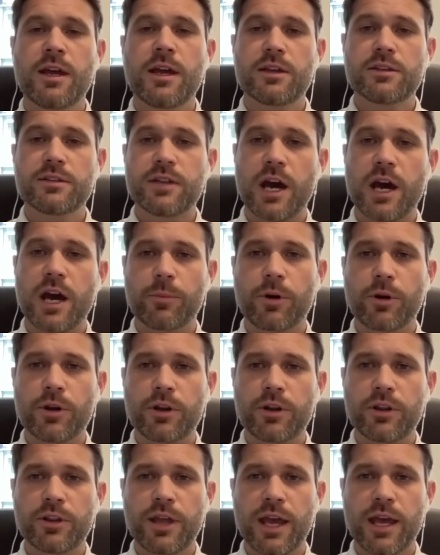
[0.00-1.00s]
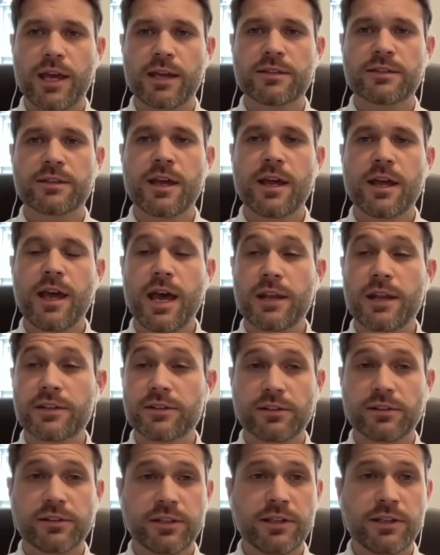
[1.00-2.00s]
is not a party to the case and is
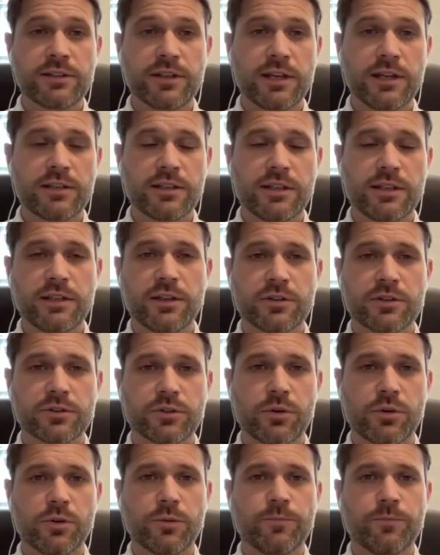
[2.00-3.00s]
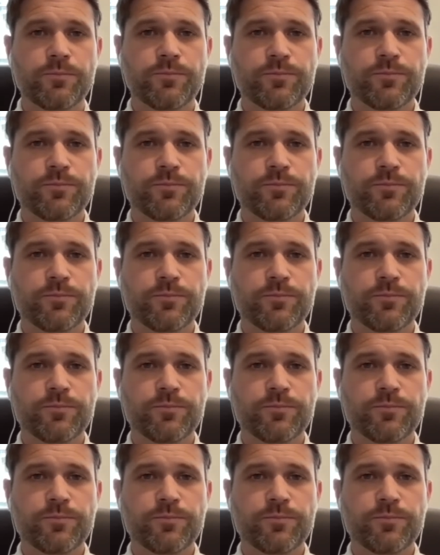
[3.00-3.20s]
at least 18 years old.